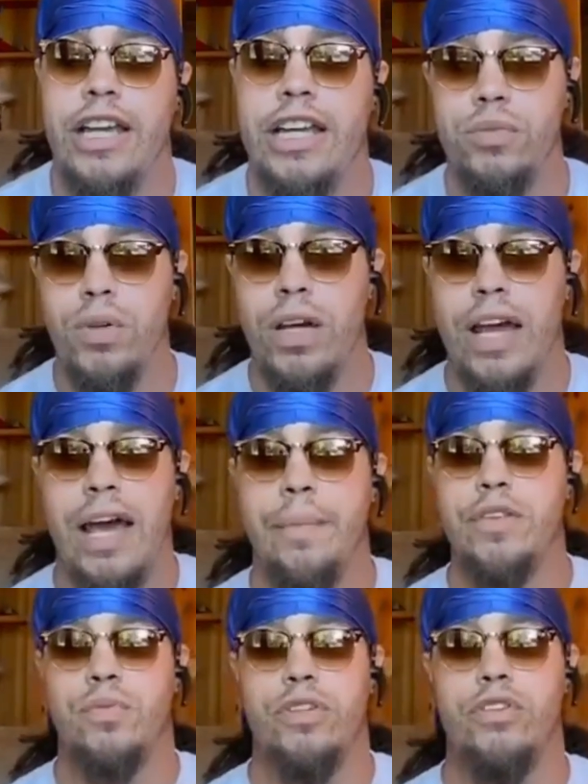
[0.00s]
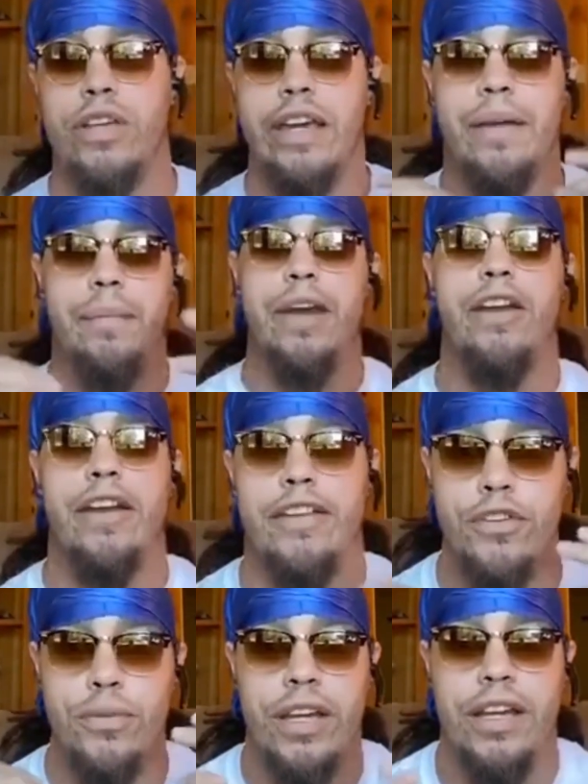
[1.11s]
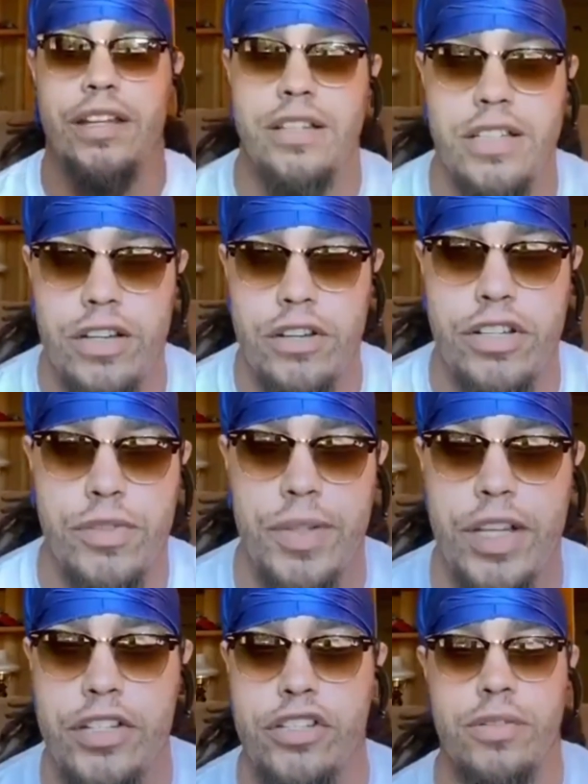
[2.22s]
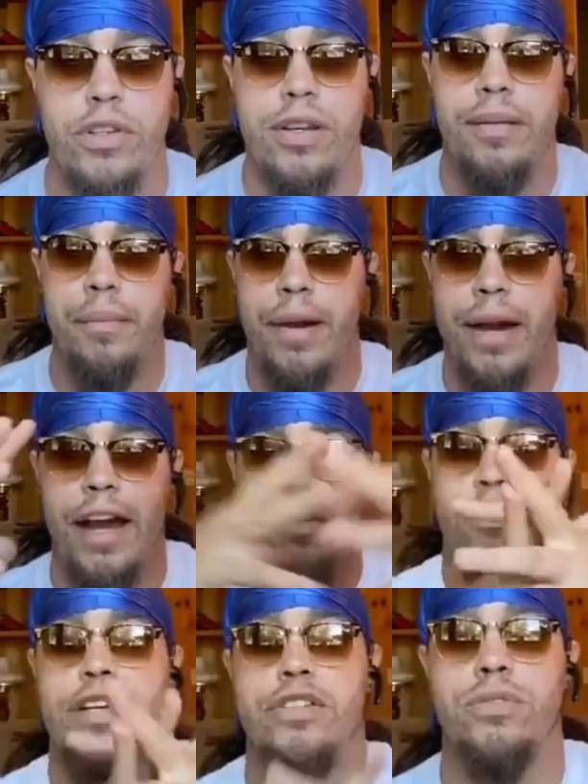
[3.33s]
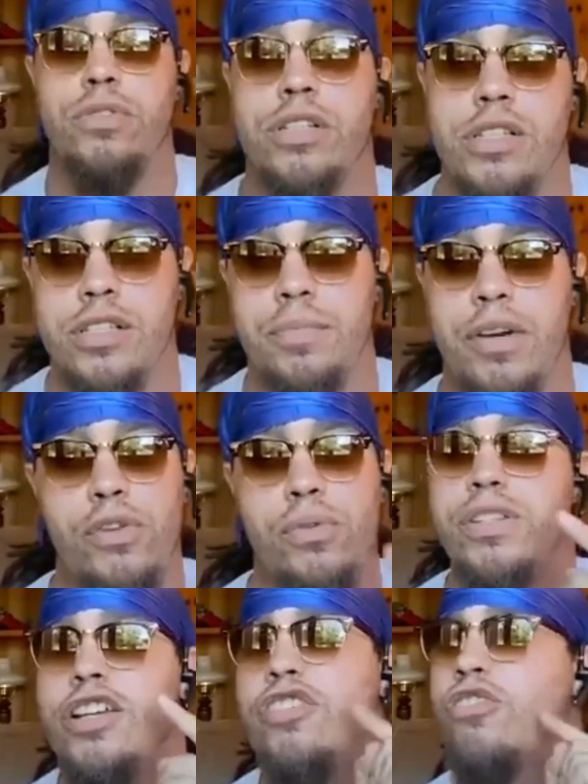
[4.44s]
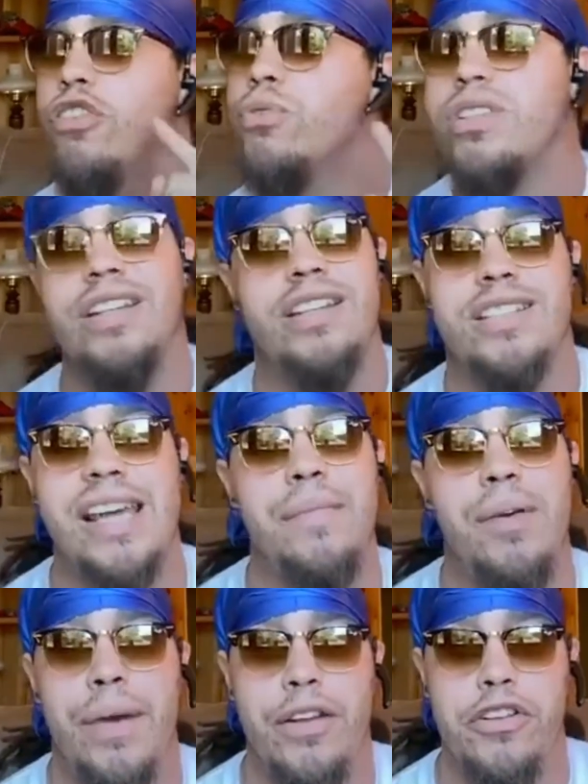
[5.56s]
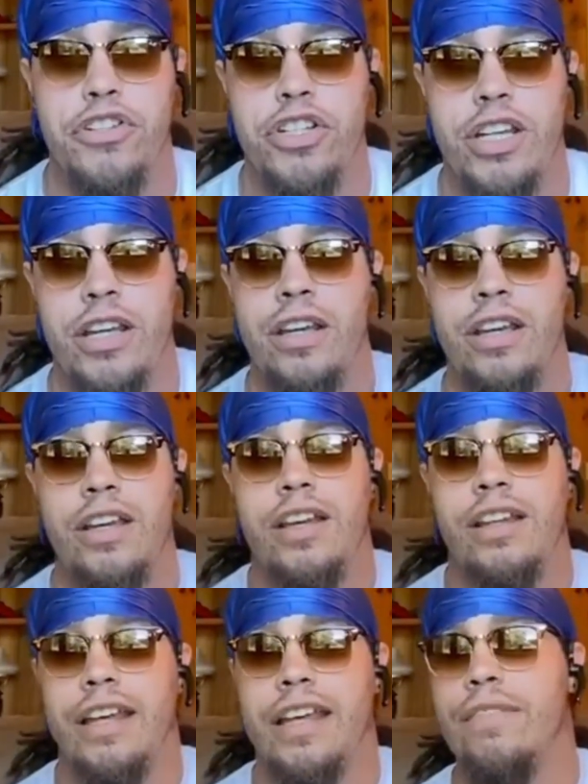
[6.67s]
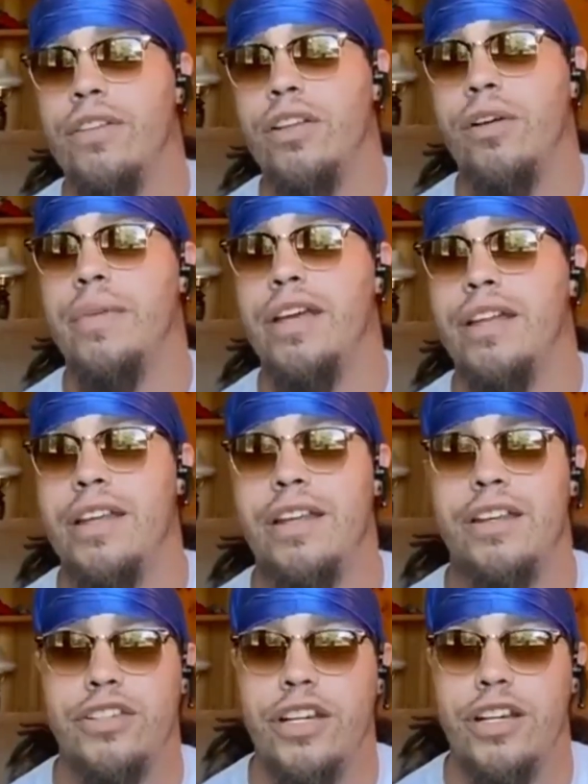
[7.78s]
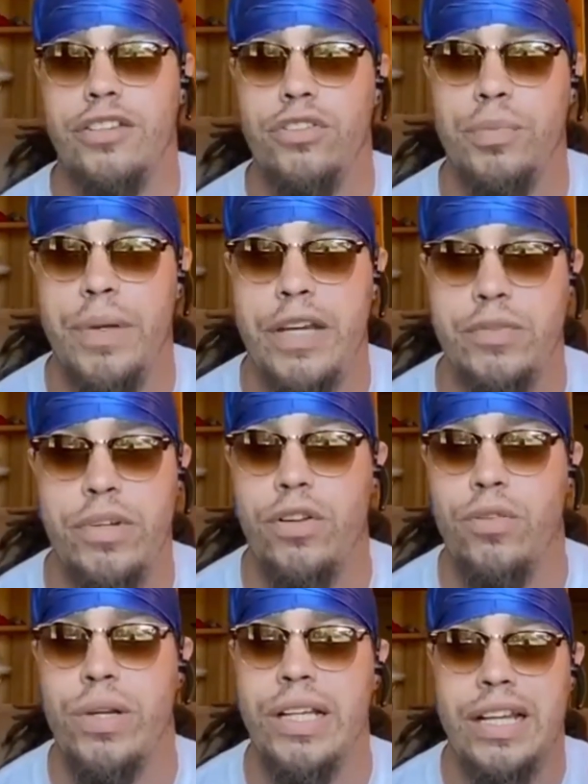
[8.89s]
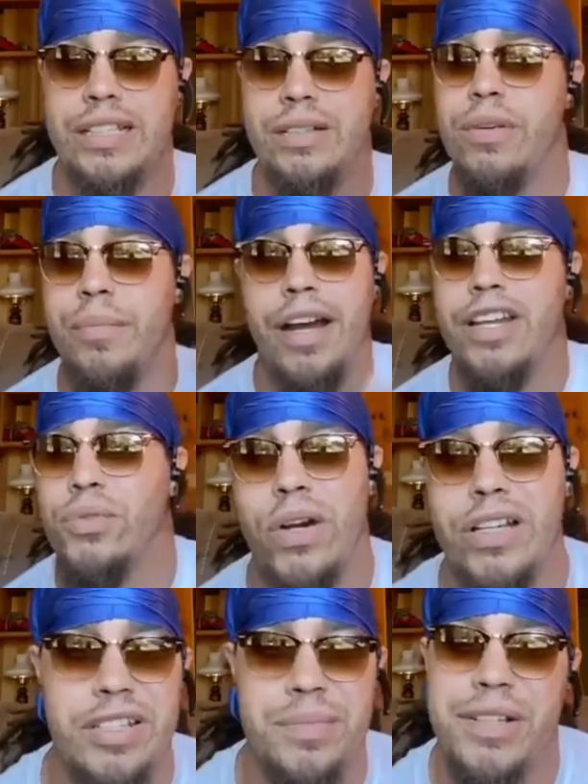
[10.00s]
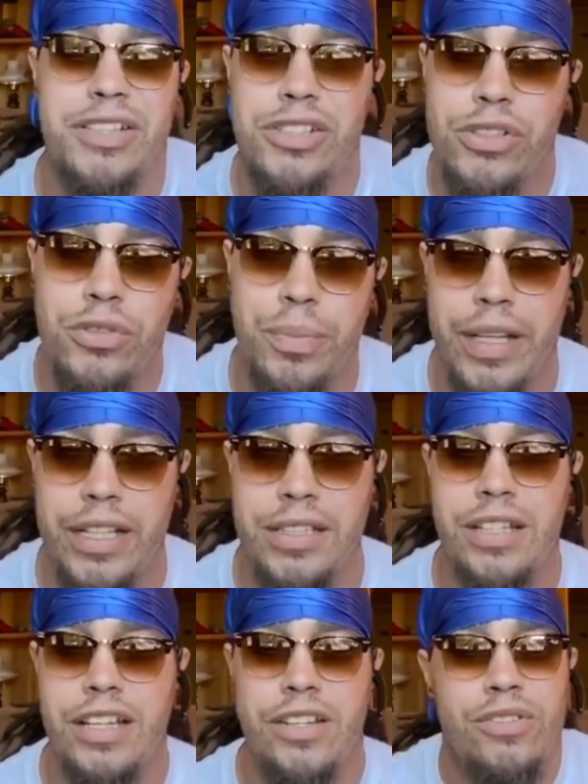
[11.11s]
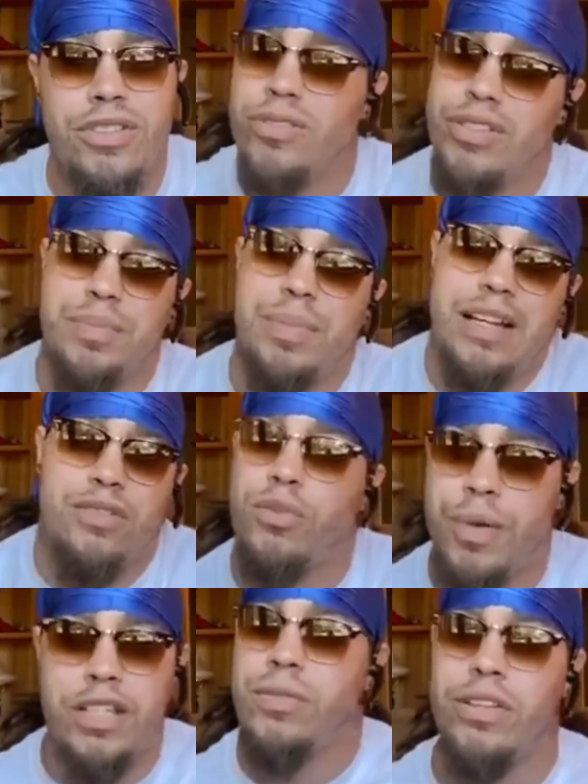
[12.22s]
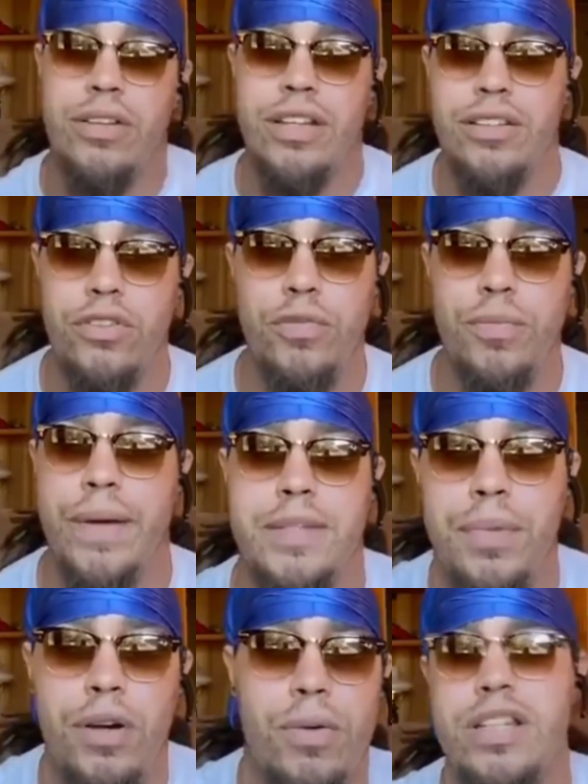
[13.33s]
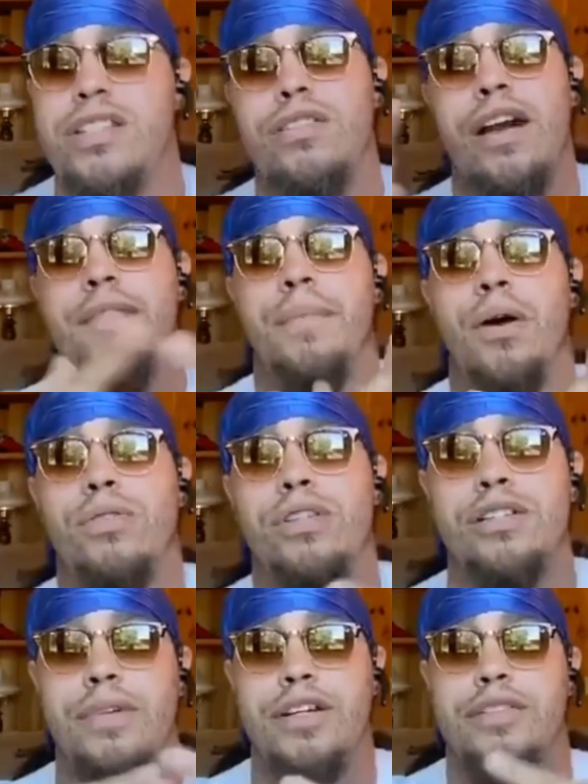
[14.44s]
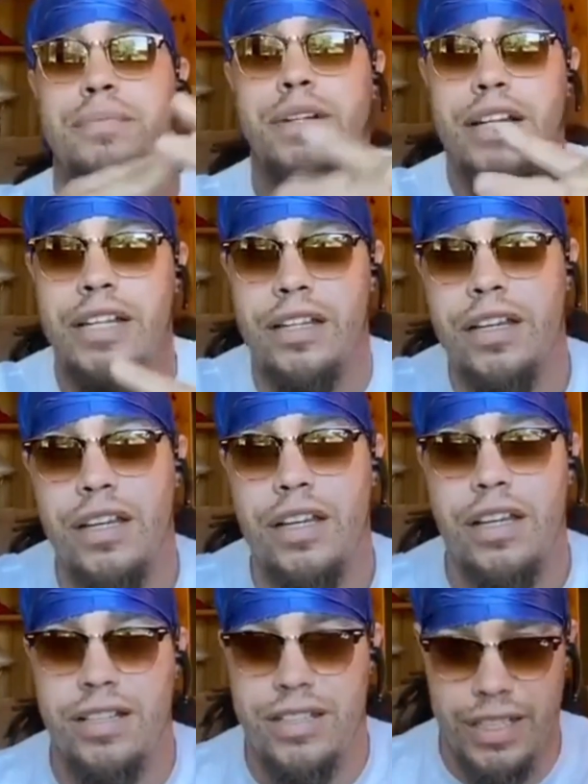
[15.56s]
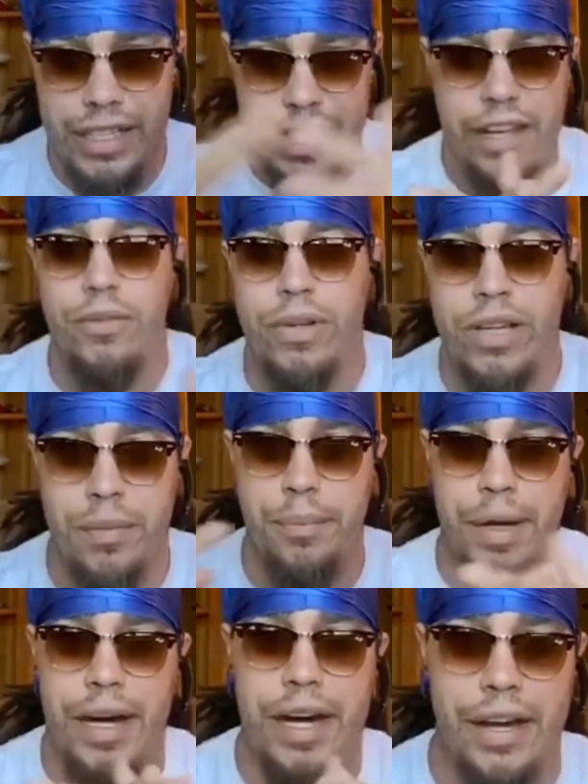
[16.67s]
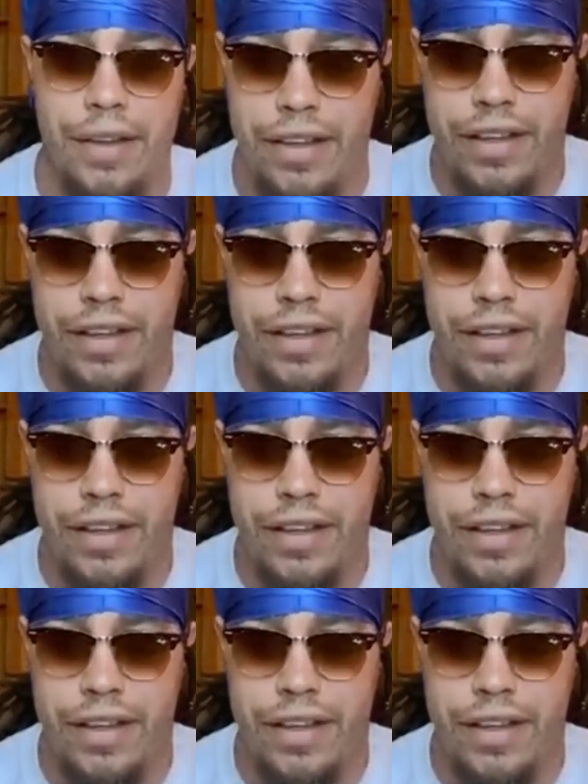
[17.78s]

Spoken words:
Guess what happens when you get married and you get in a serious relationship? You combine resources, but you essentially using the same amount of shit. Like, even though me and Nina share toothpaste, we don't realize that we buying twice as much toothpaste. You still just buy toothpaste when you need toothpaste, but we still have both as much money together. We combine.